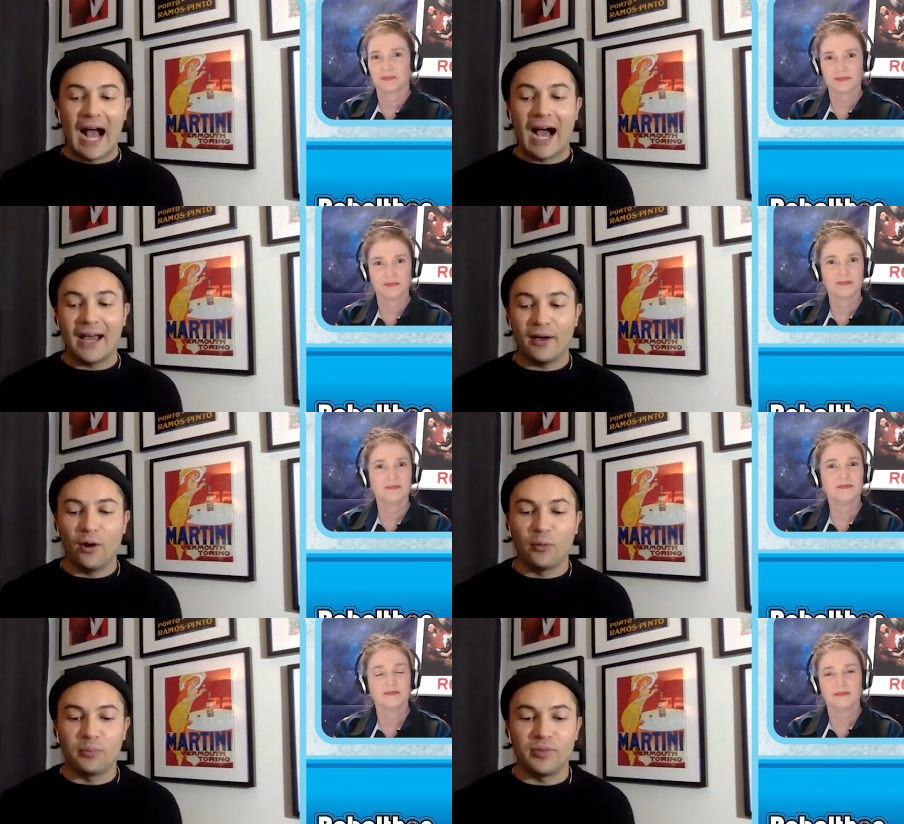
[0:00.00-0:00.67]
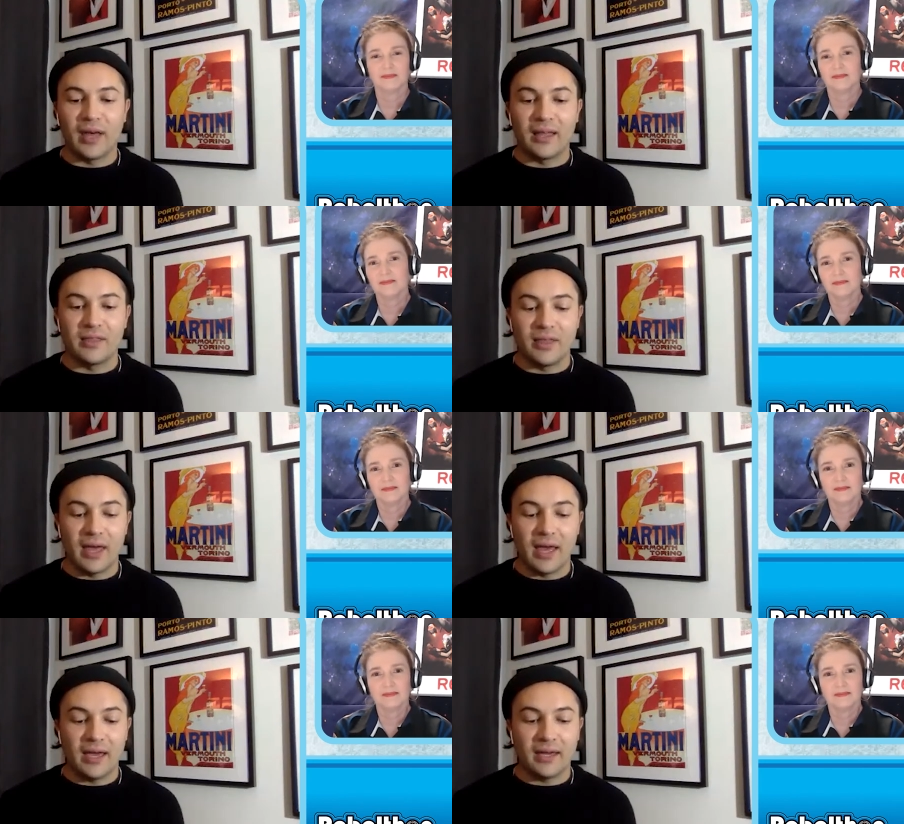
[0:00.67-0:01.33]
Speaker 1: I hope that
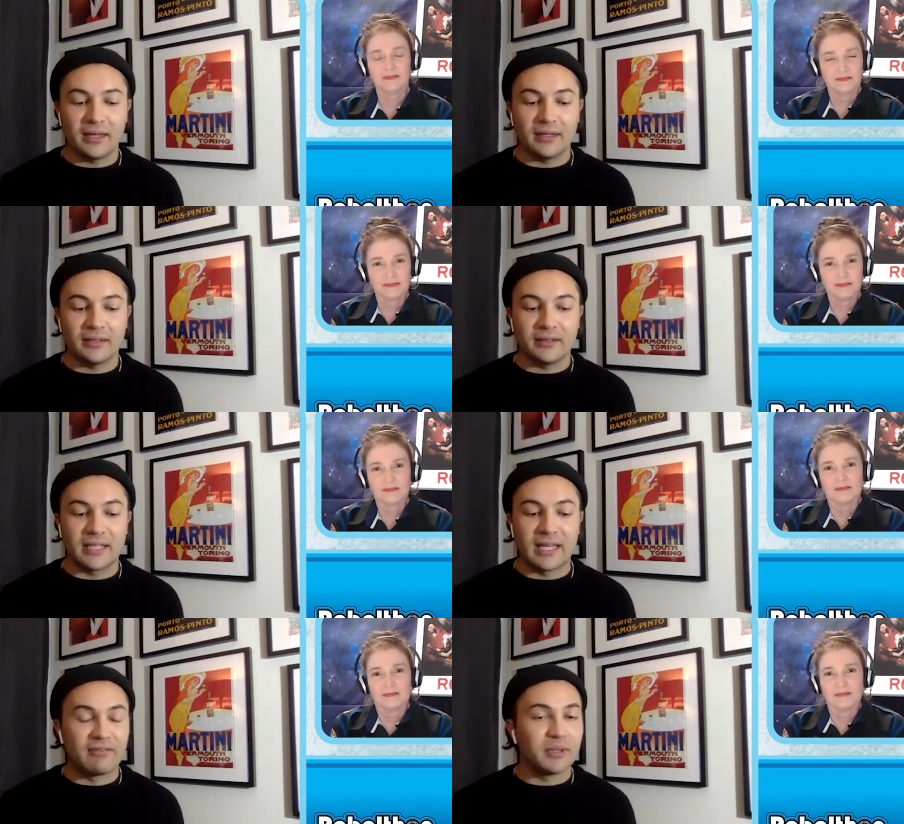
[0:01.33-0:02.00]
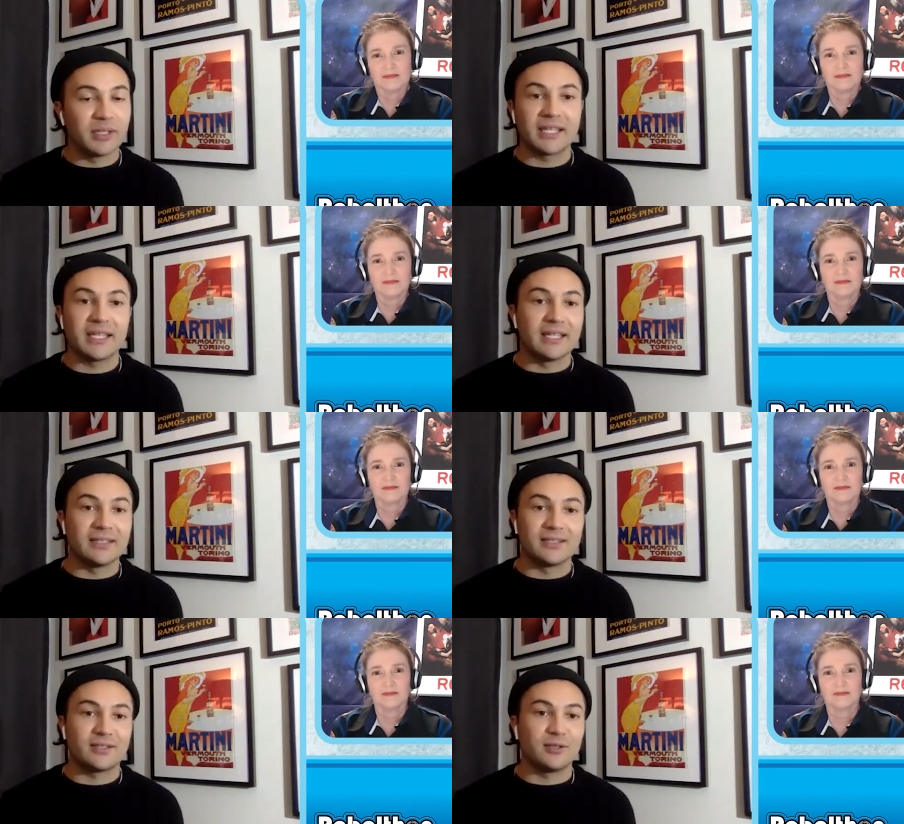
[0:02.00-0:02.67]
they give him the
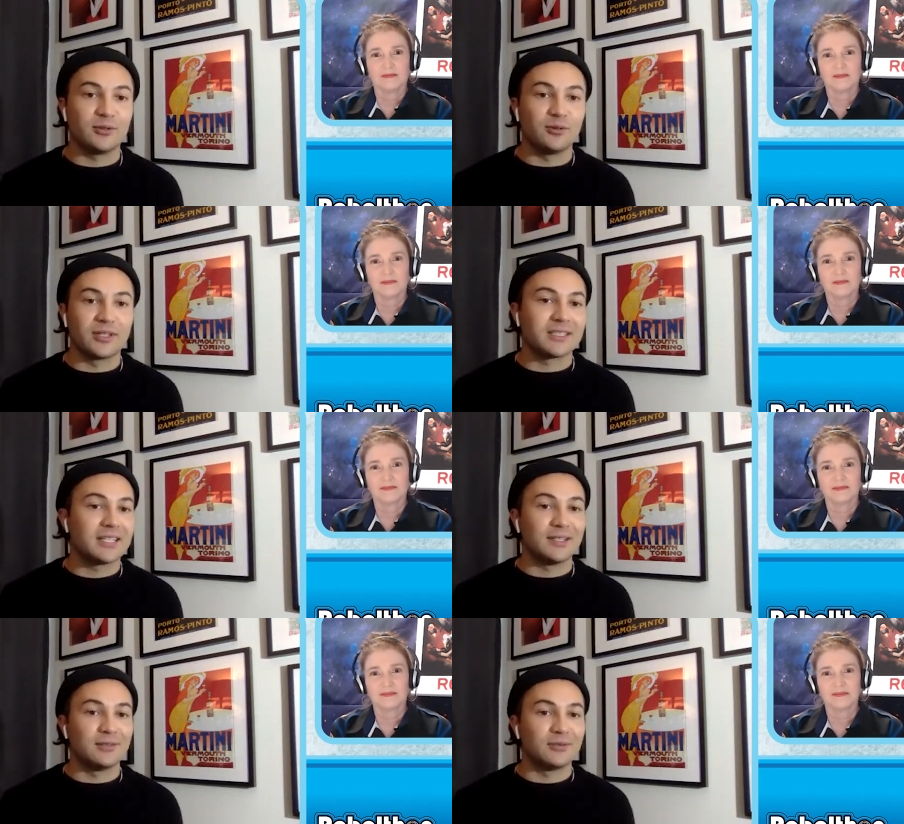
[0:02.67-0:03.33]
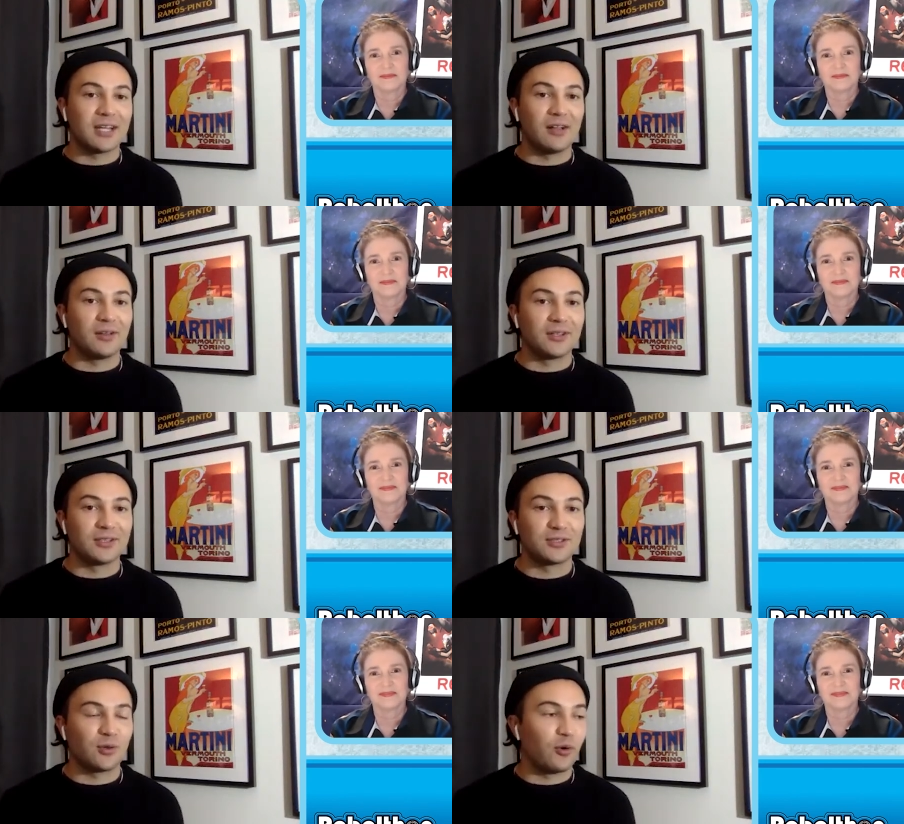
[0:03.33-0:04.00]
keys to continue
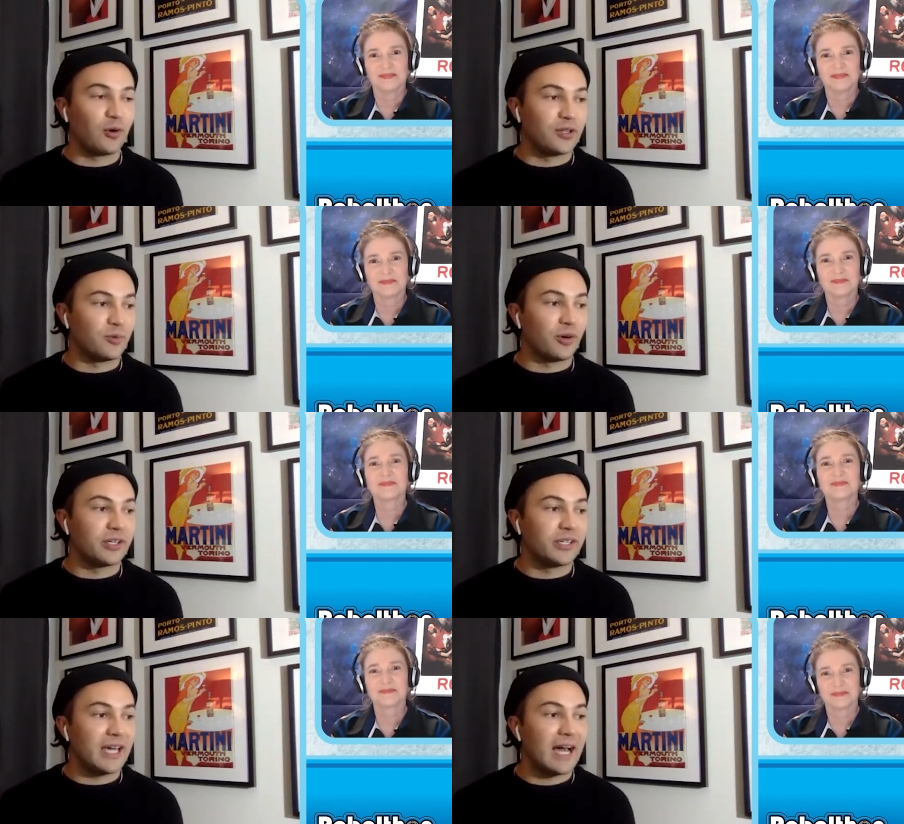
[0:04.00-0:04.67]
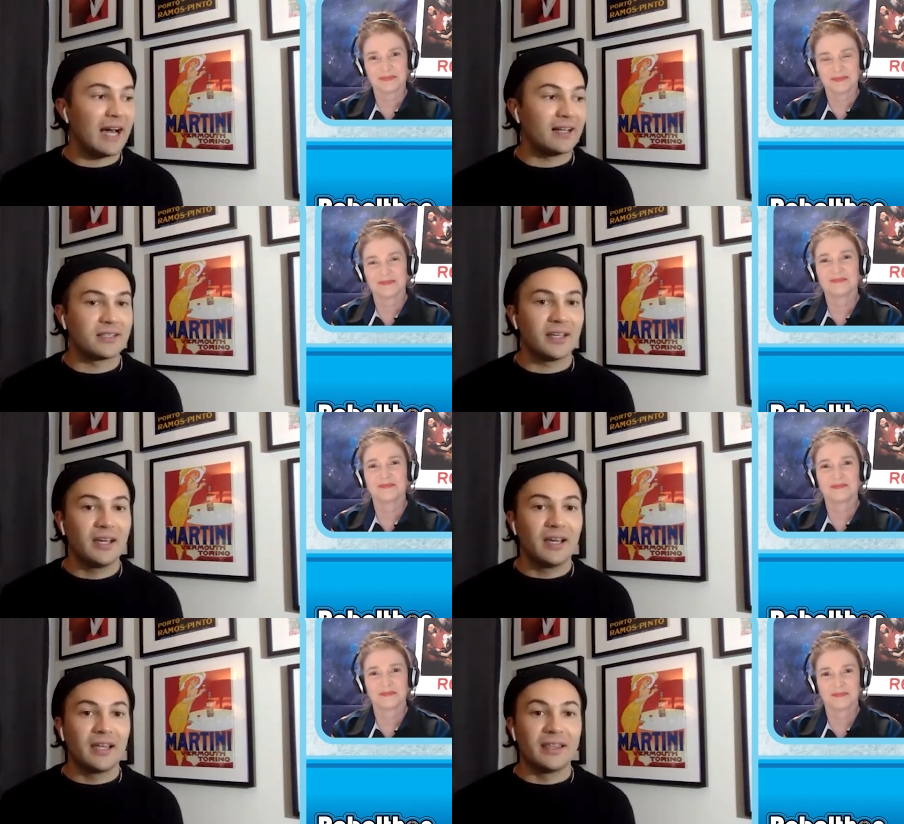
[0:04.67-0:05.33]
telling stories where he has
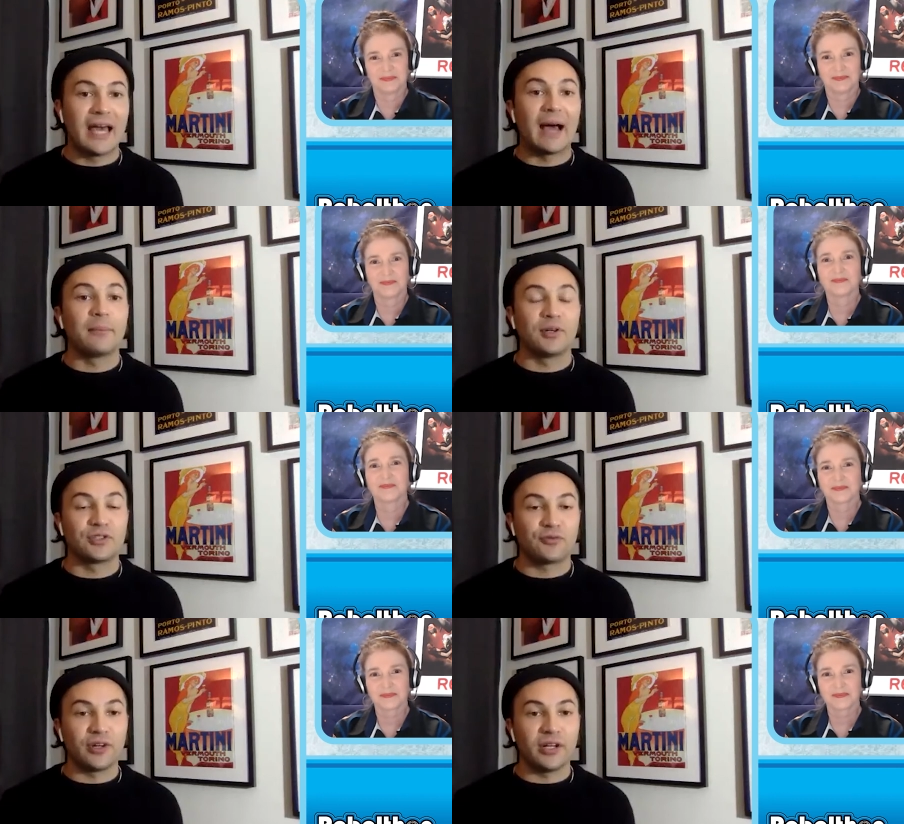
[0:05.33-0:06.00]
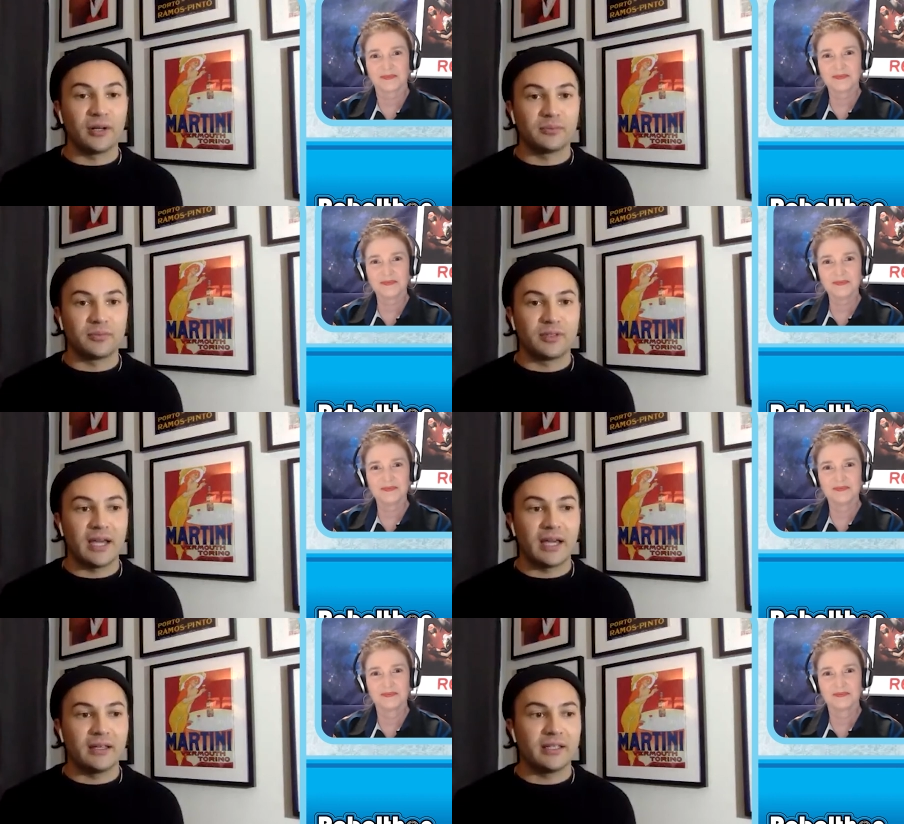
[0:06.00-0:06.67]
that much freedom that